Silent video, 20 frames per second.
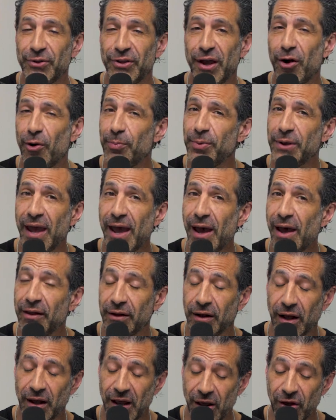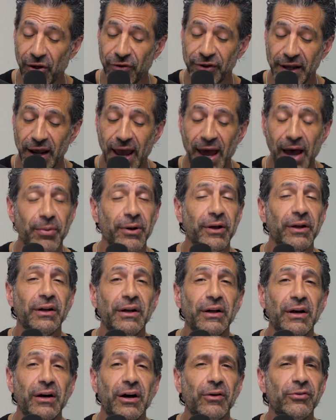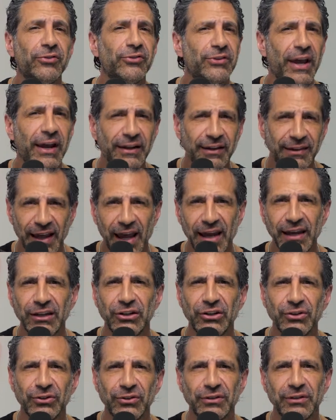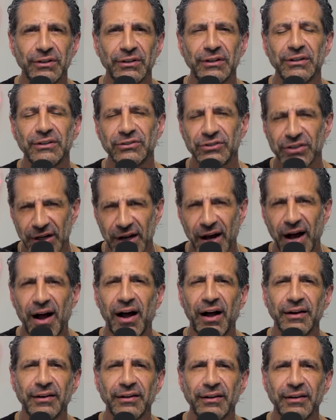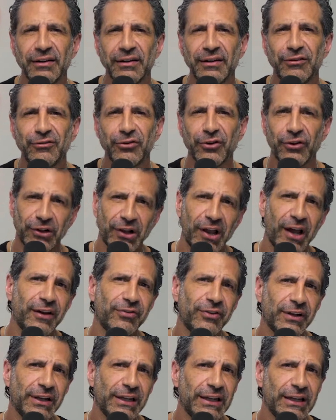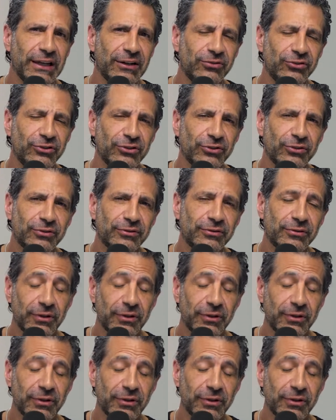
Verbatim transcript: with a healthy, ha- a healthy habit of saying thank you to God for the life that he gives you